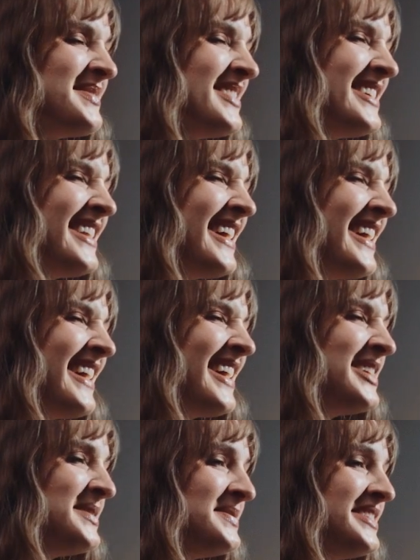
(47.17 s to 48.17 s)
but
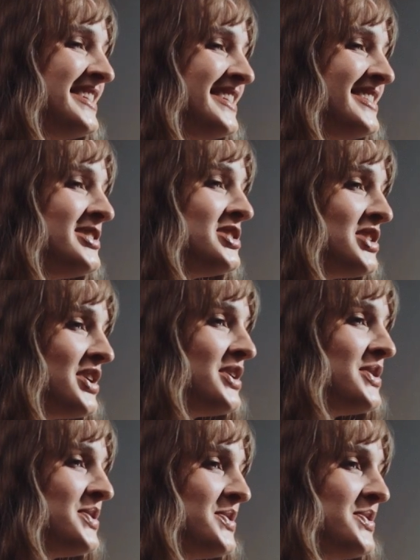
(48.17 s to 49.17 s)
I'm in
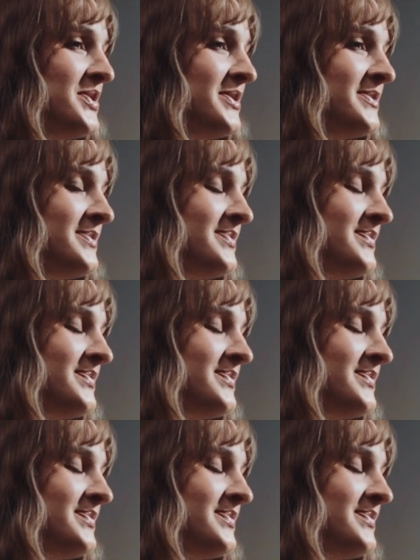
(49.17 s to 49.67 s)
tears.